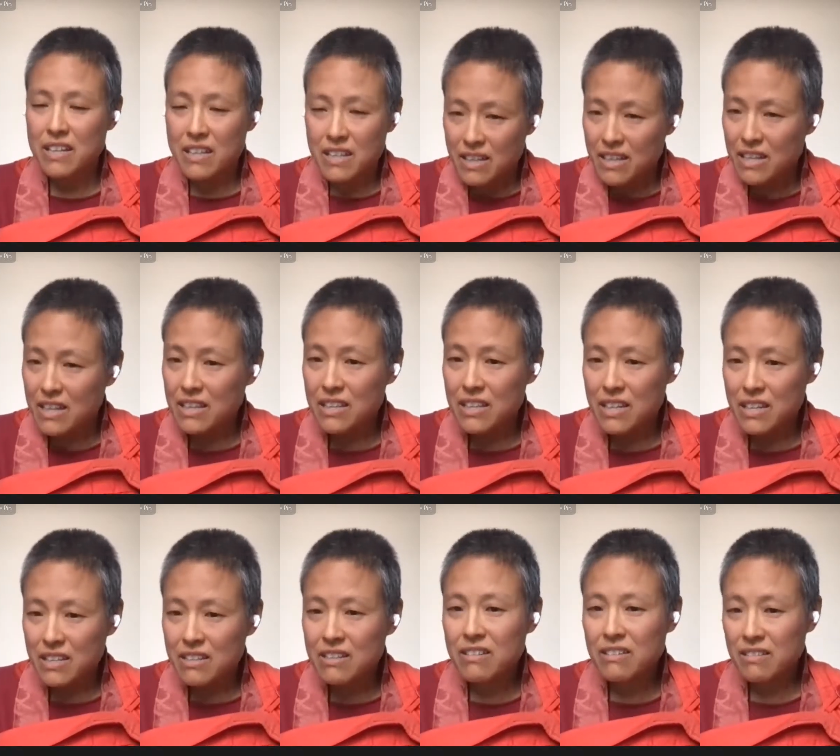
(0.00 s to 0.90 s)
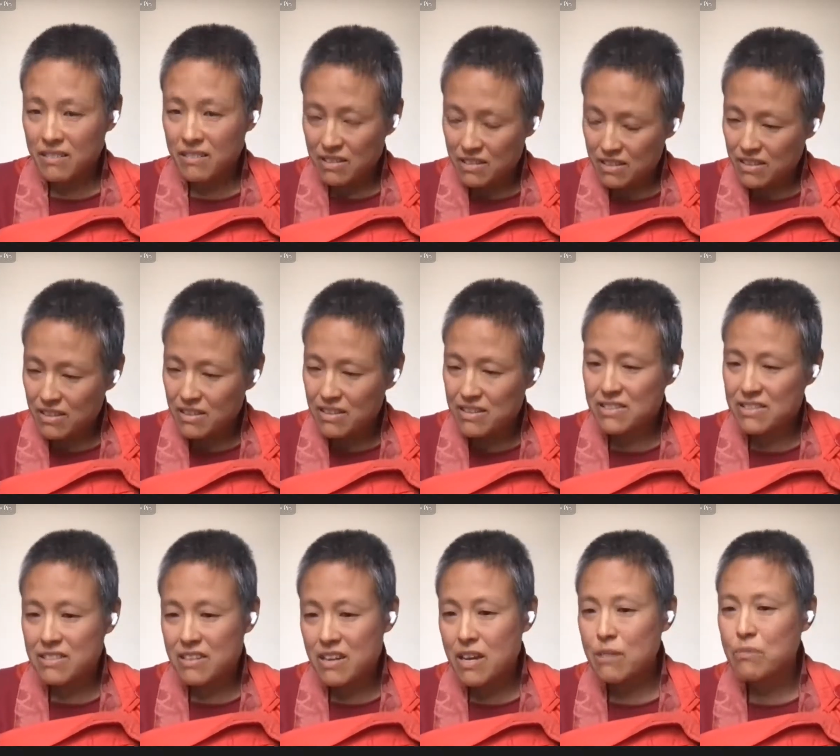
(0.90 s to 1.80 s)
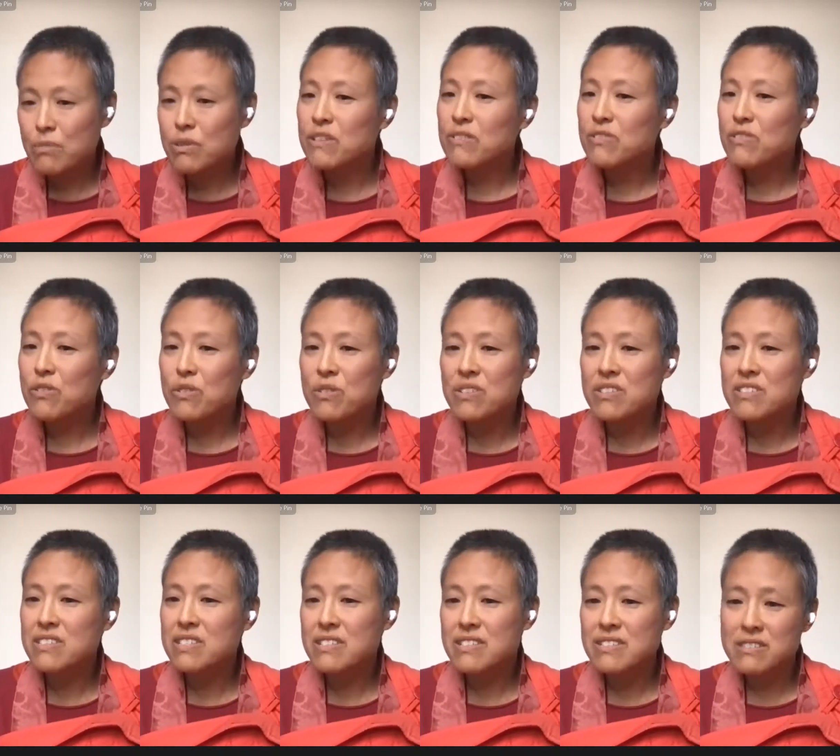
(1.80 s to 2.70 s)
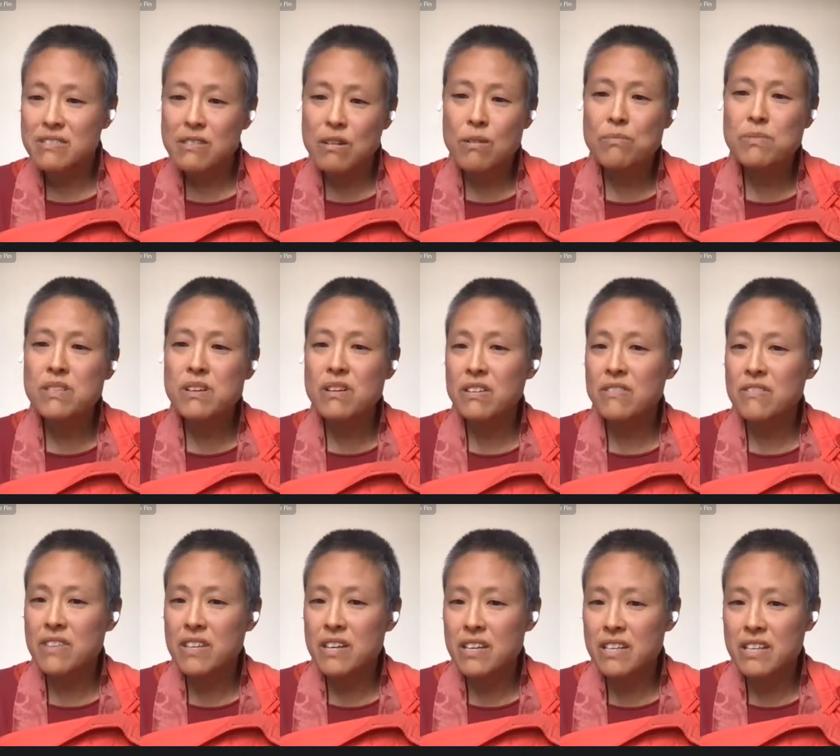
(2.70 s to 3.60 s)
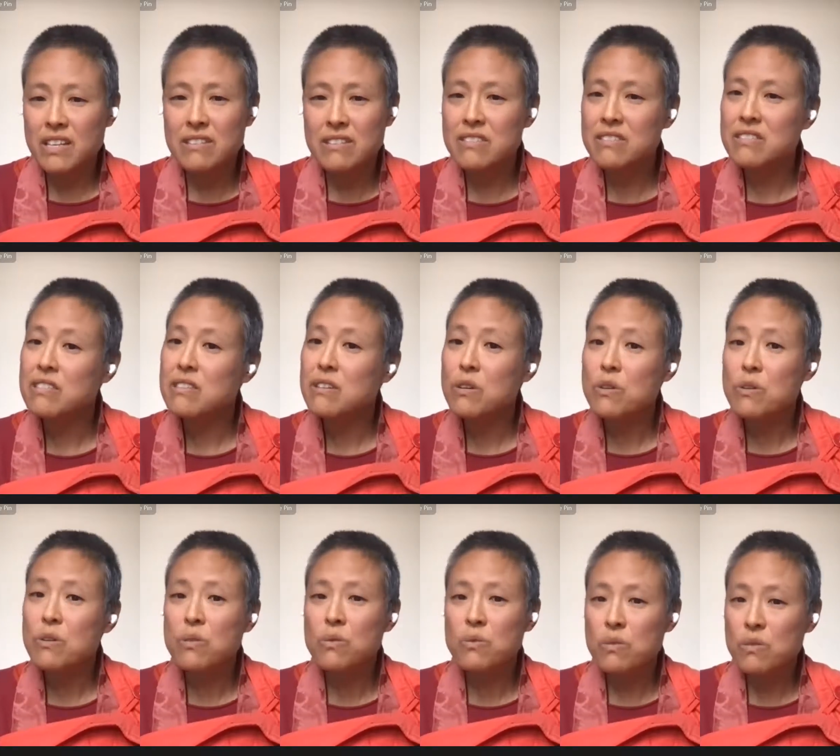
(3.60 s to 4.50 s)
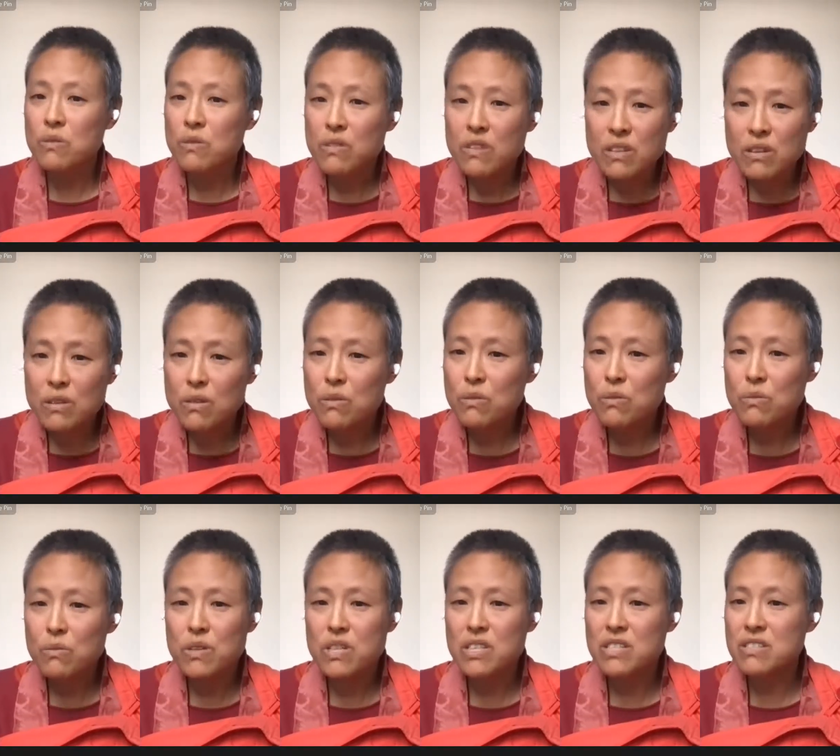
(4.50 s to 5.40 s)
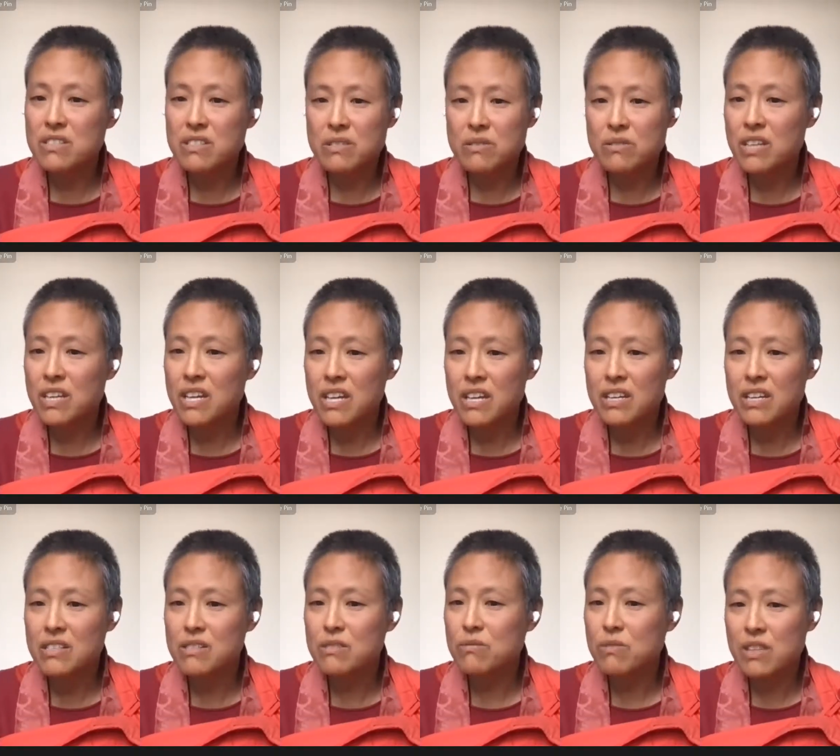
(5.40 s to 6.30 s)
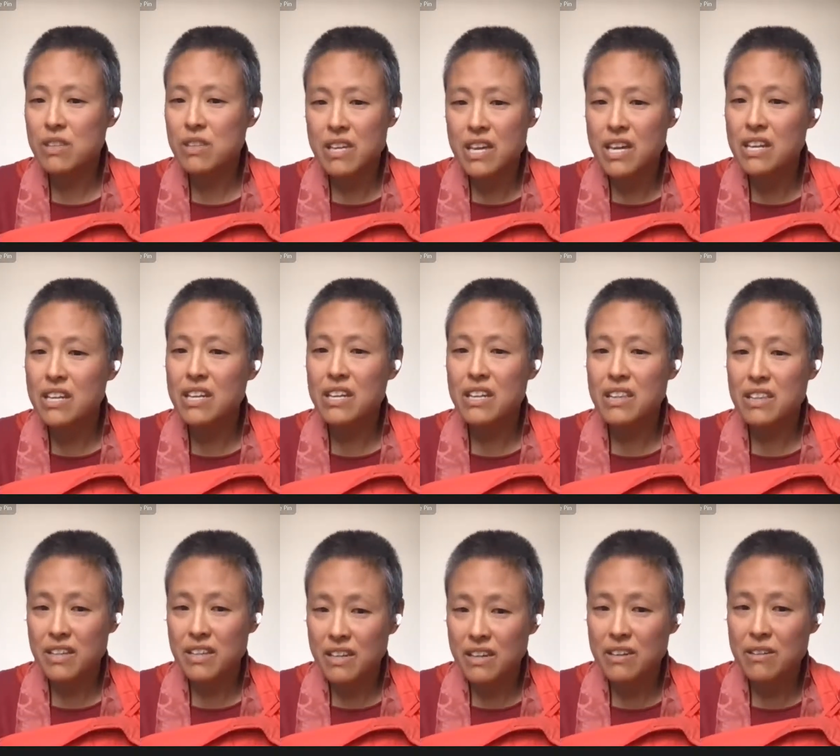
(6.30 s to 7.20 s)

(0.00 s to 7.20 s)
And then this time in the forest, he stops all of that. He has no wish to engage with anything.